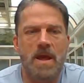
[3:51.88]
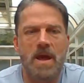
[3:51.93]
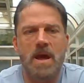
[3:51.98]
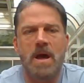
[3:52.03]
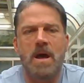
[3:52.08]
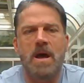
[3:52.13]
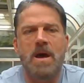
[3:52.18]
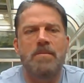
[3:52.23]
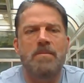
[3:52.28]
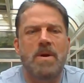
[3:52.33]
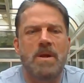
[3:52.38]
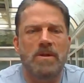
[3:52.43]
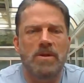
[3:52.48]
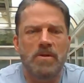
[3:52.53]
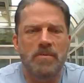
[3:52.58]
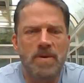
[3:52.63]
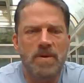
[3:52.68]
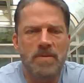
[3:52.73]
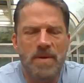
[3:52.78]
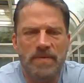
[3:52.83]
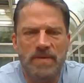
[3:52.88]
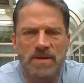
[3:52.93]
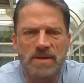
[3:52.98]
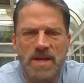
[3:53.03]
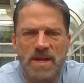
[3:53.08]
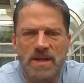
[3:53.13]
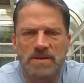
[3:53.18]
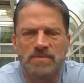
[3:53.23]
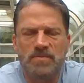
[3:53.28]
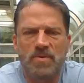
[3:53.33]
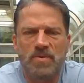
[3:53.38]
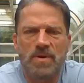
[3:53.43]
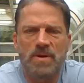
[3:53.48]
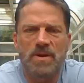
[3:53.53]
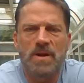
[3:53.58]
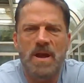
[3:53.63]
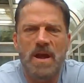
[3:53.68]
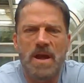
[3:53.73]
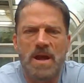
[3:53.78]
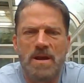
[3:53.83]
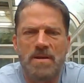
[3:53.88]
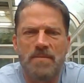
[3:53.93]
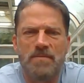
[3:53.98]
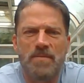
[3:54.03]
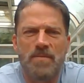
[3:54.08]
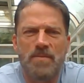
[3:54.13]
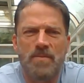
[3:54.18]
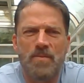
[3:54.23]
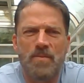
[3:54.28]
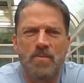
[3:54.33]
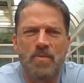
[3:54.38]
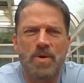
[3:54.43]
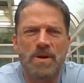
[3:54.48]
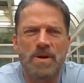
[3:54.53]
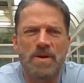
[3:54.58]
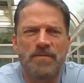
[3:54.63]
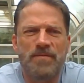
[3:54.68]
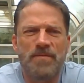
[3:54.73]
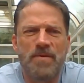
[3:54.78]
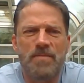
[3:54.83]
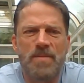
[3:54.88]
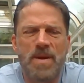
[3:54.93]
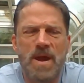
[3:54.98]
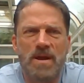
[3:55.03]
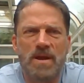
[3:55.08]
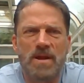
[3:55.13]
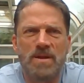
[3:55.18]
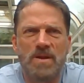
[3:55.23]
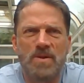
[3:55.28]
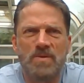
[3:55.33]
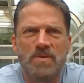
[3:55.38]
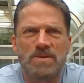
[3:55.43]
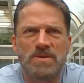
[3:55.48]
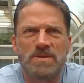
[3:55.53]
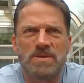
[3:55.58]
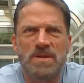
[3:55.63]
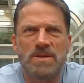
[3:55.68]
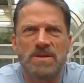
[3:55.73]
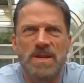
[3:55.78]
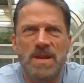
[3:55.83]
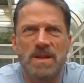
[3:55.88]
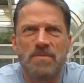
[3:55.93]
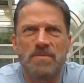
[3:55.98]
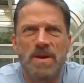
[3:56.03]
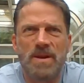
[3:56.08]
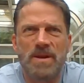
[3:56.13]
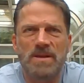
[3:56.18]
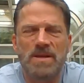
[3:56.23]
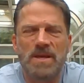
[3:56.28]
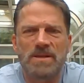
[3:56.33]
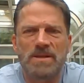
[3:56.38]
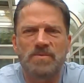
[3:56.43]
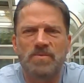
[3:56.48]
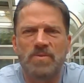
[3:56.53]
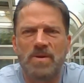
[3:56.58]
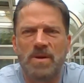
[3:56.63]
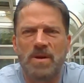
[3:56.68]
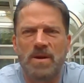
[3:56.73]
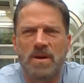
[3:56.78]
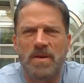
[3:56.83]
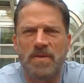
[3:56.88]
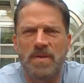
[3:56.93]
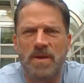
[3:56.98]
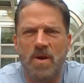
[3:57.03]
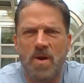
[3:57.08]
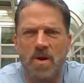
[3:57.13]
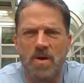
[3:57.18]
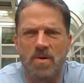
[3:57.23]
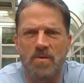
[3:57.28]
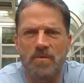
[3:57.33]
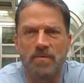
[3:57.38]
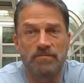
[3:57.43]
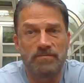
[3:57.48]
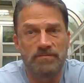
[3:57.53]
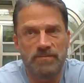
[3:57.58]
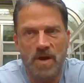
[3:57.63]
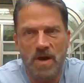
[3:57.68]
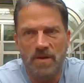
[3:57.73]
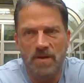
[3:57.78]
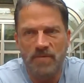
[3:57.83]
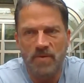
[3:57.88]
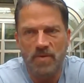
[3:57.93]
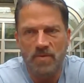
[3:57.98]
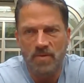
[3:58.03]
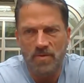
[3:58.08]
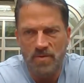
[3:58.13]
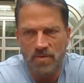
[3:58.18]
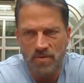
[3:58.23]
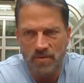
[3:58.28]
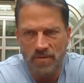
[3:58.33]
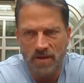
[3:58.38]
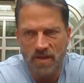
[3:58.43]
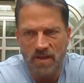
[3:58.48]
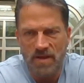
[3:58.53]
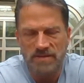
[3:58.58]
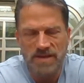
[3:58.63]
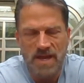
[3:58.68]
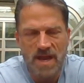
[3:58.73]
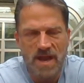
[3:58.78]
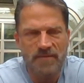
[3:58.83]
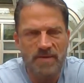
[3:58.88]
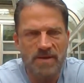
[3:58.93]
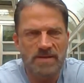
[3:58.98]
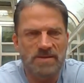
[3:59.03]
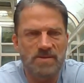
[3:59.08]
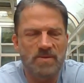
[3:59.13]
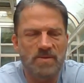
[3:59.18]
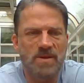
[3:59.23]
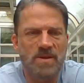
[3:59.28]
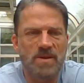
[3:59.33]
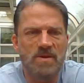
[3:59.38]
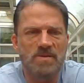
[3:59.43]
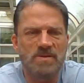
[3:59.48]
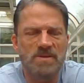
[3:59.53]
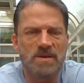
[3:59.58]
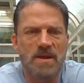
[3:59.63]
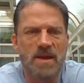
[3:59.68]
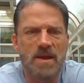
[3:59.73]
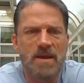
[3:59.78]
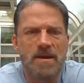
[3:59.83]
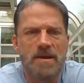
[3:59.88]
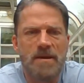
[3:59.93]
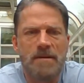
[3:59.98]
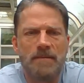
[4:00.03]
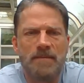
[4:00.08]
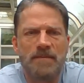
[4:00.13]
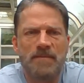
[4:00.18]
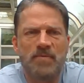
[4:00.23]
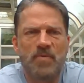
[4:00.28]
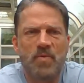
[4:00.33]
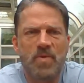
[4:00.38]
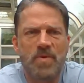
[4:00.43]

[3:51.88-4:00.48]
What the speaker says: A little bit about the textbook. We're going to fall back and use the data mining textbook. I think all of you who are in the class have it, so we're going to use it for